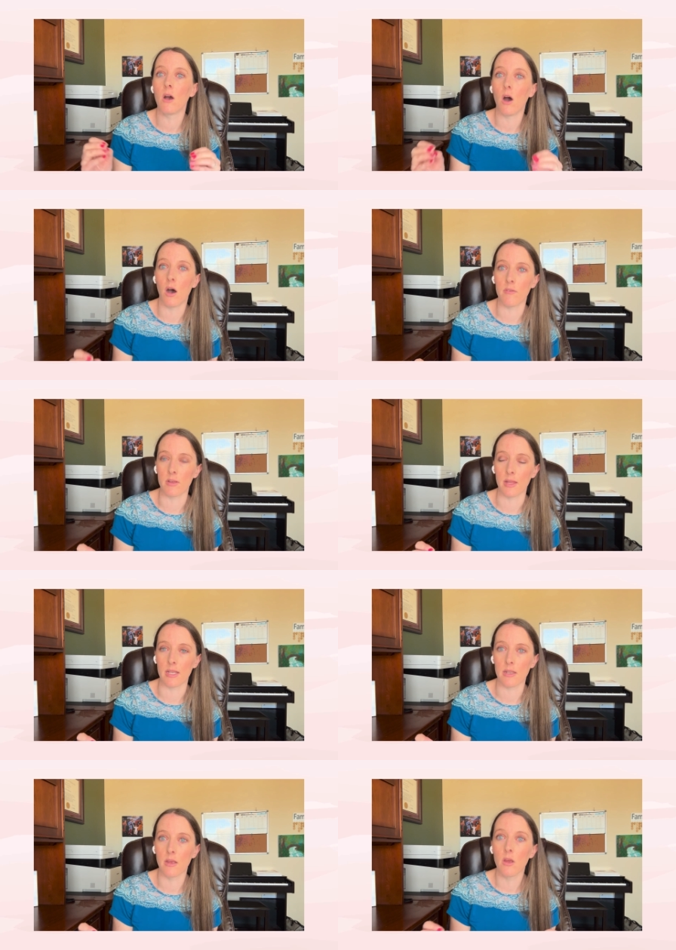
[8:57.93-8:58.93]

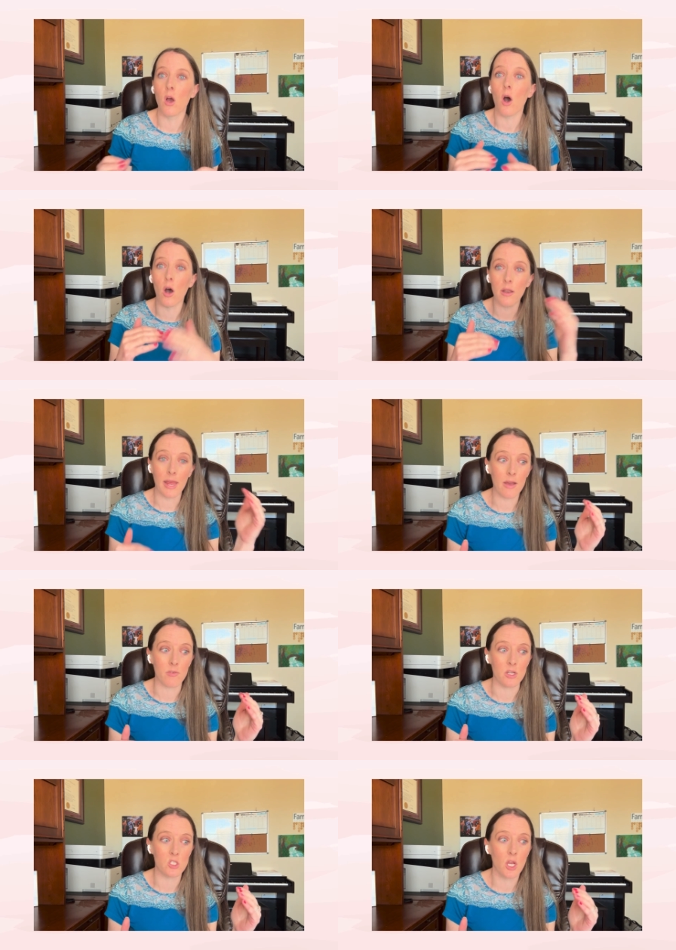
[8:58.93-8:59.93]
ovulated on
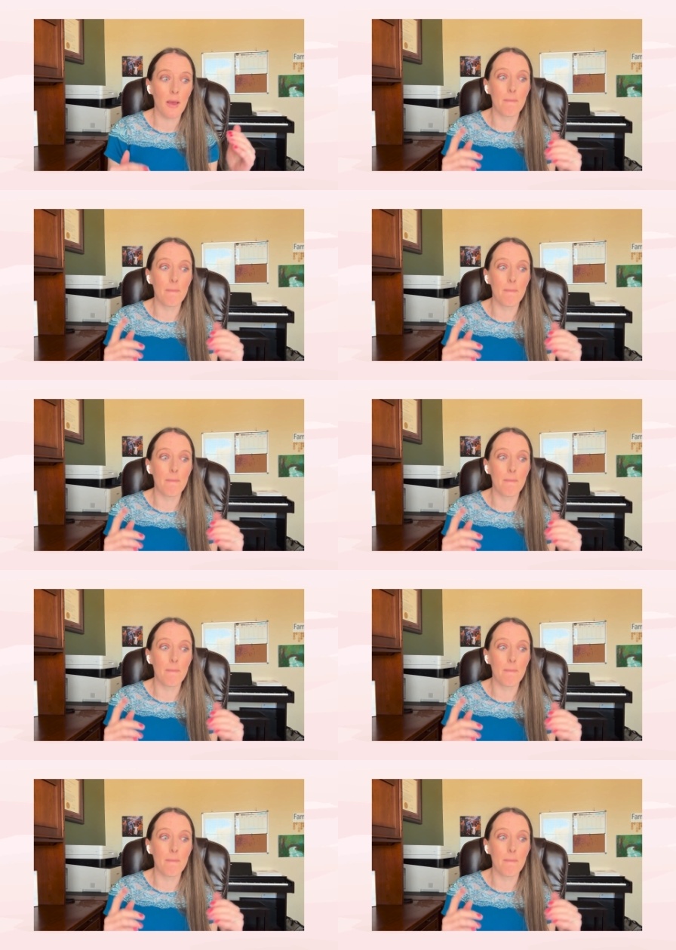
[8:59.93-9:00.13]
average.